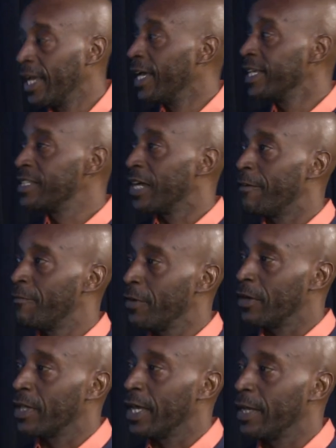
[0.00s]
so I
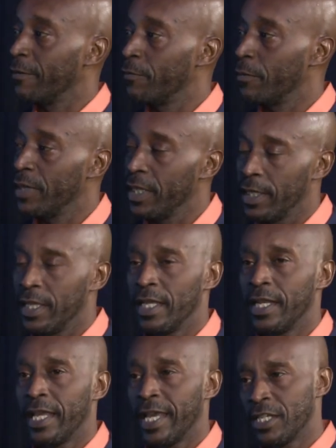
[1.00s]
felt like for me to
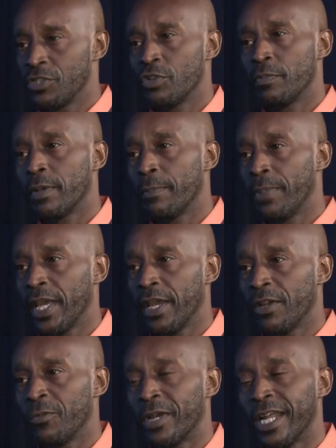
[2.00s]
get extra
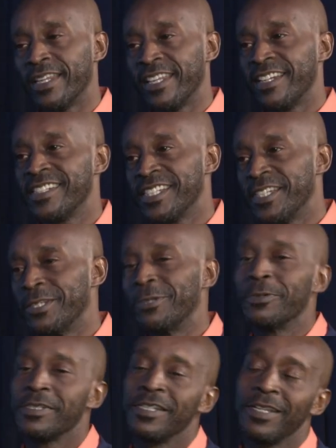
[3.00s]
prepared, what I needed to do
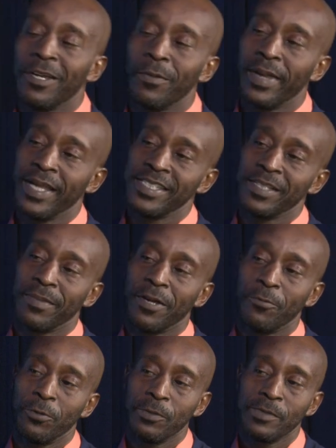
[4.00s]
was to go back to my
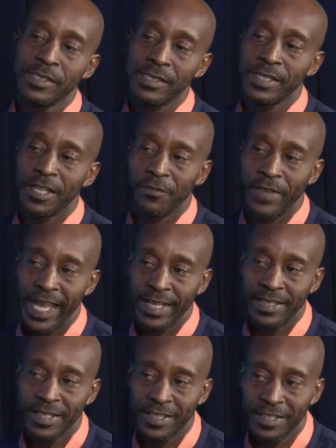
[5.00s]
roots of
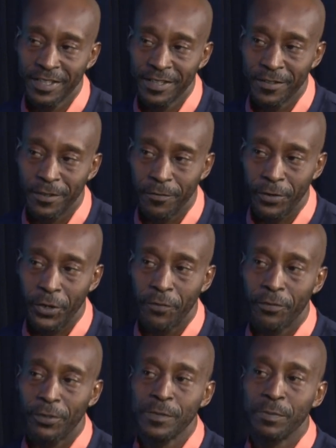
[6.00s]
acting. The very
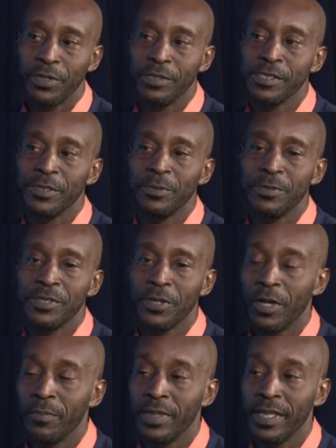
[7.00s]
first person who
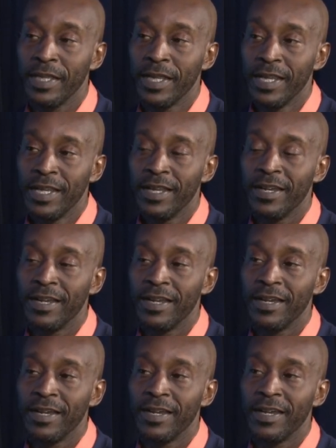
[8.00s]
taught me
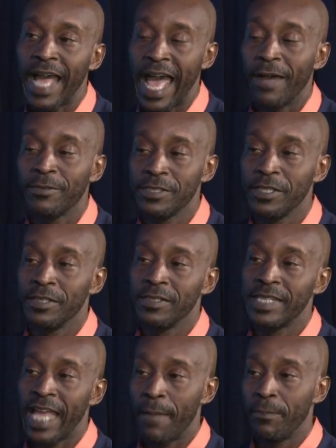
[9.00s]
how to
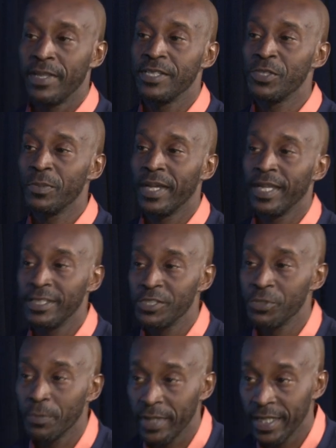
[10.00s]
tap into my
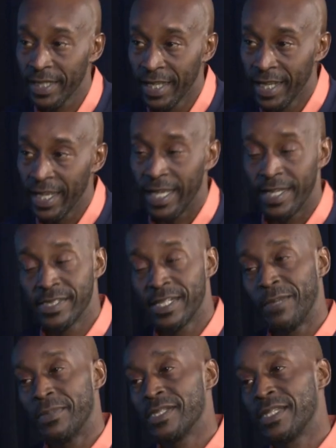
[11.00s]
instrument, and his
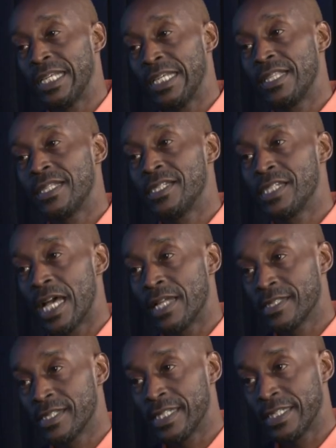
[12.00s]
name is Keith
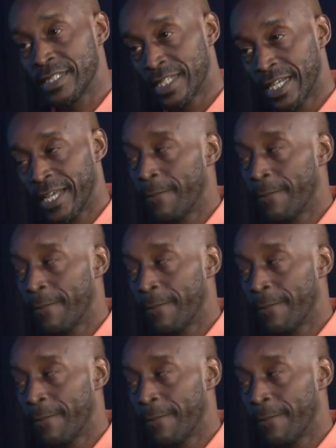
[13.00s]
Johnston.